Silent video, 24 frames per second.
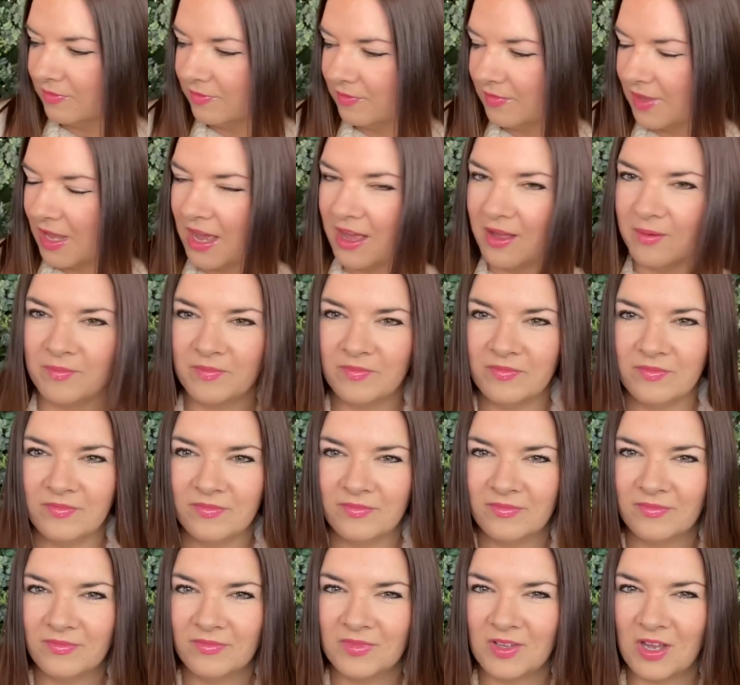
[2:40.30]
Um,
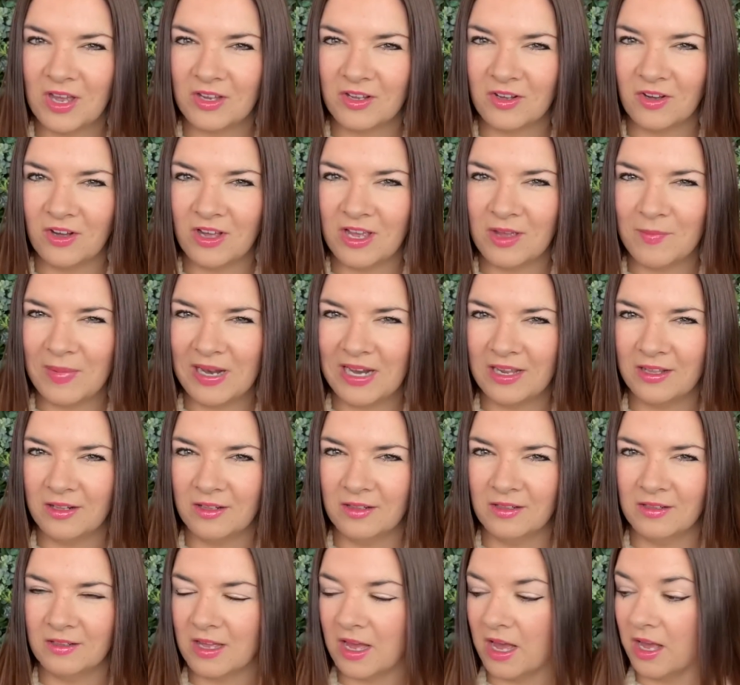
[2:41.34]
I got him a
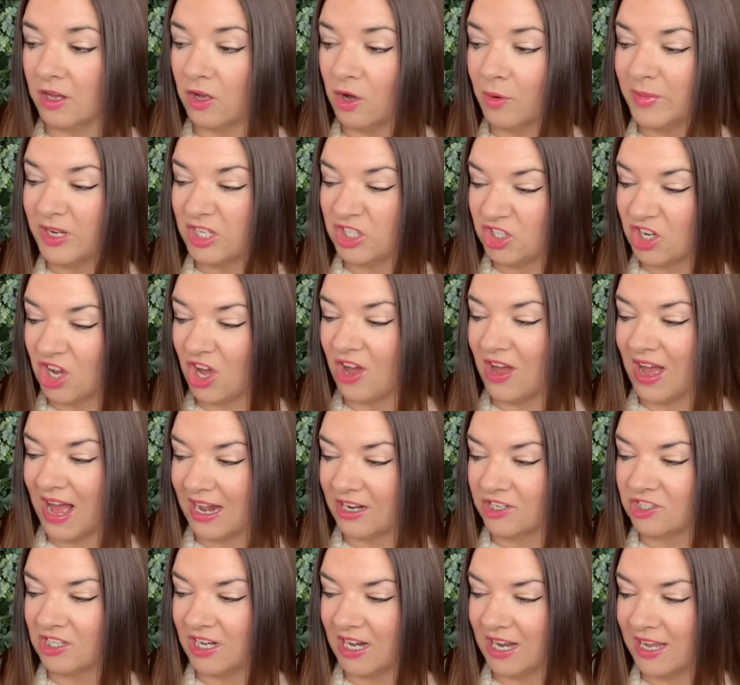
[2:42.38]
little, I got him a shirt
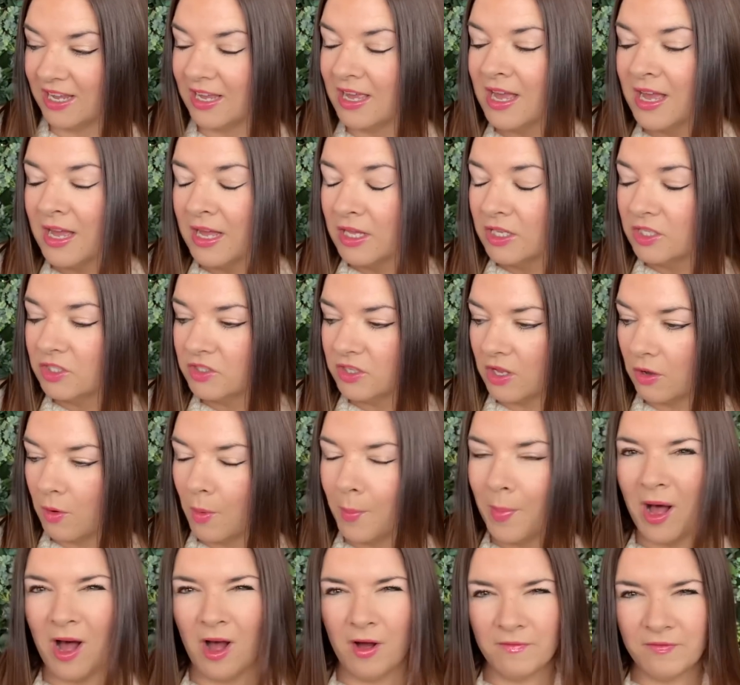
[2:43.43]
actually. So
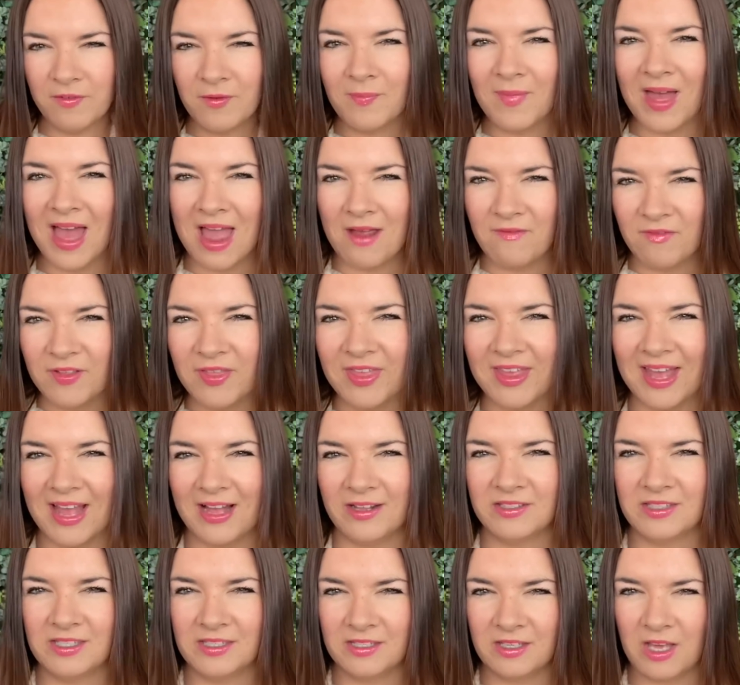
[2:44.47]
apart from that, everything
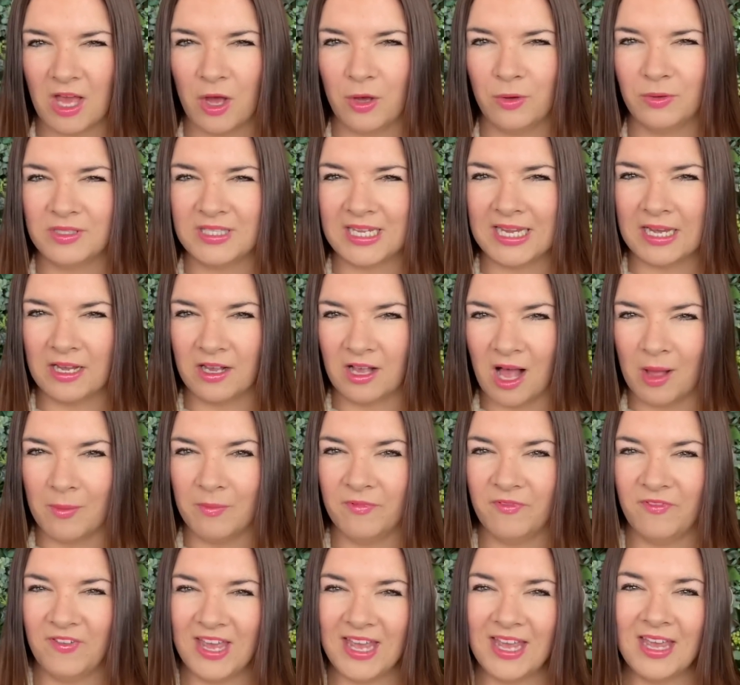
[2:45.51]
else is cozy and
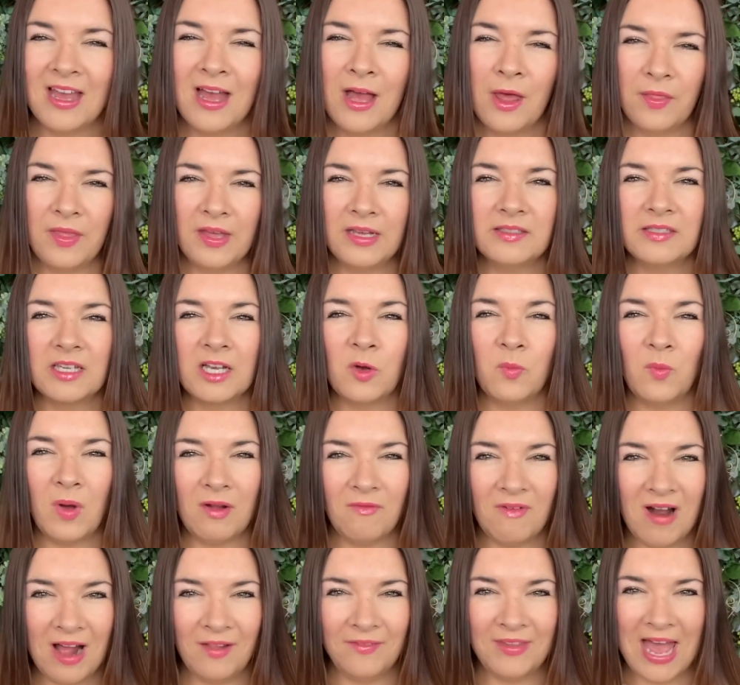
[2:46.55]
comfy, things I can wear
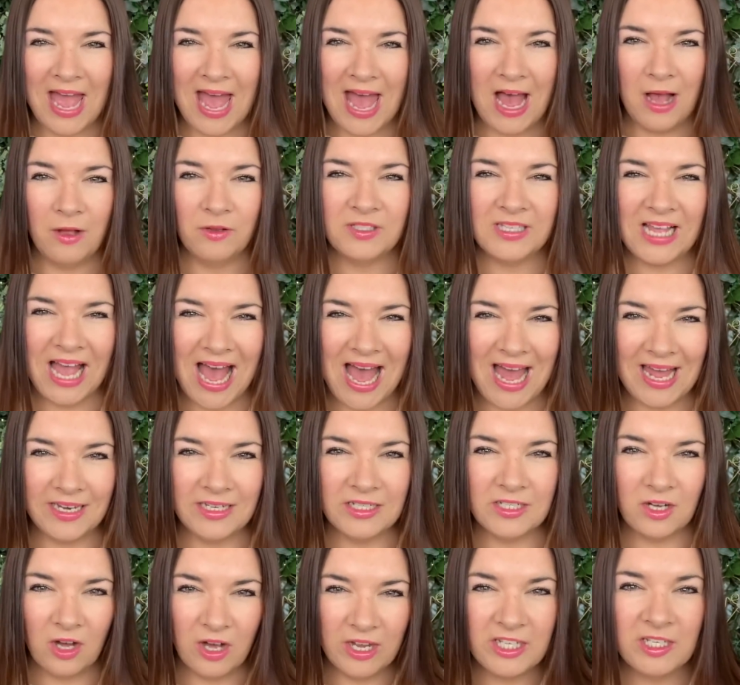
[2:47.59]
around the house and
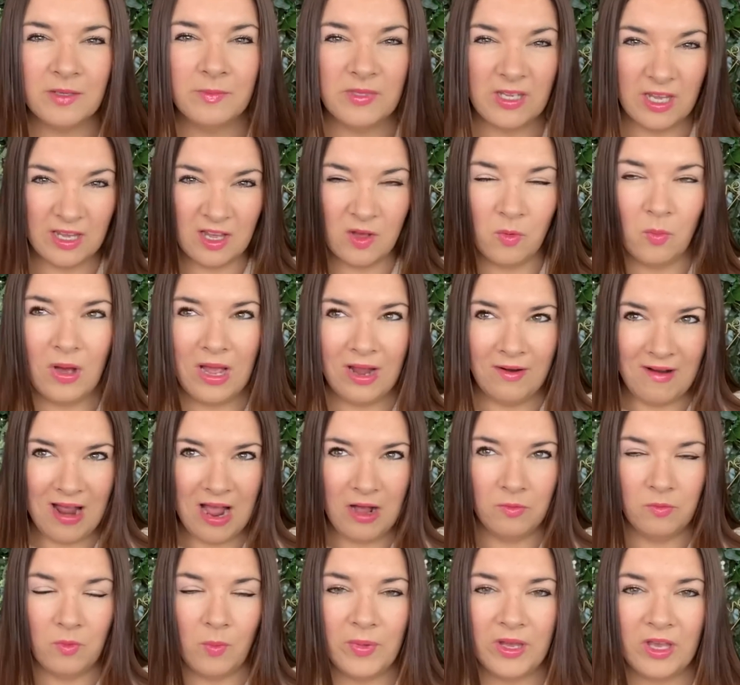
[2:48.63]
items I can wear out
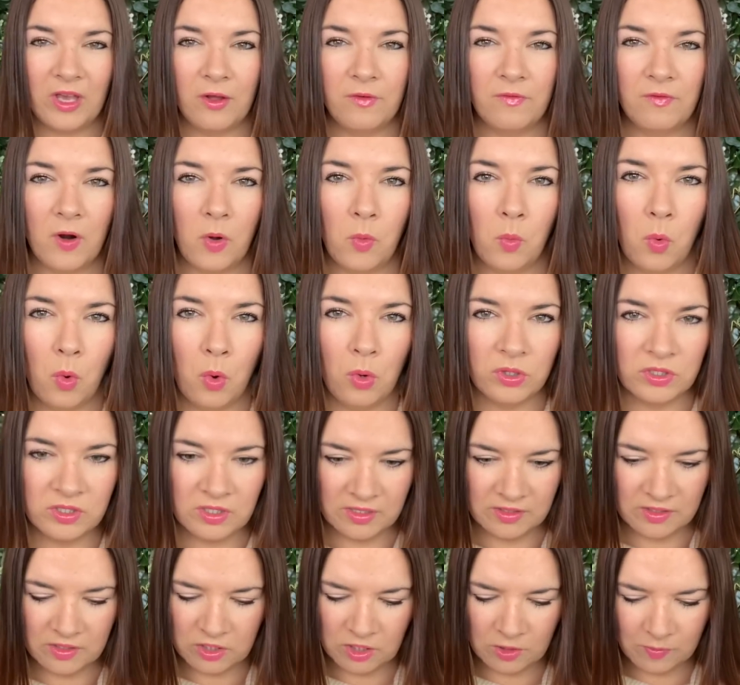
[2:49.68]
when we go for our walks because
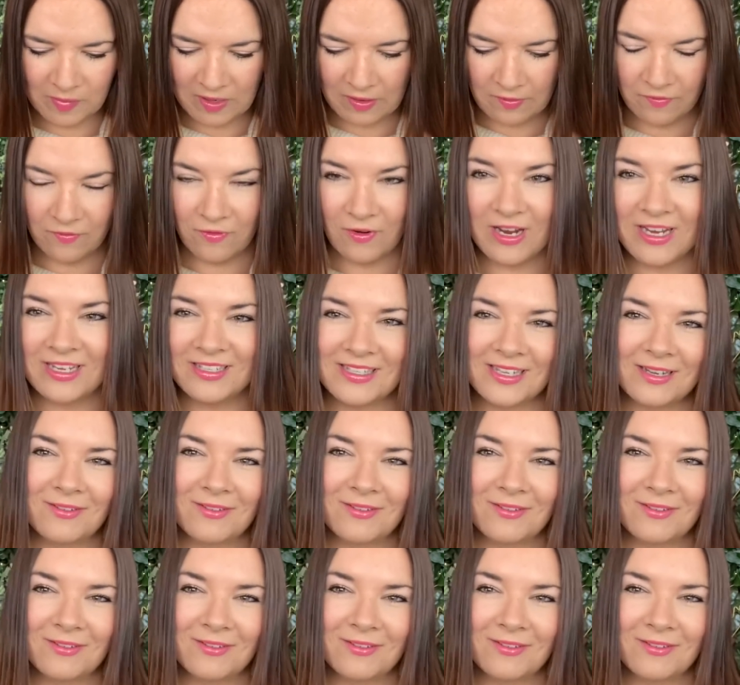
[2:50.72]
it's just been freezing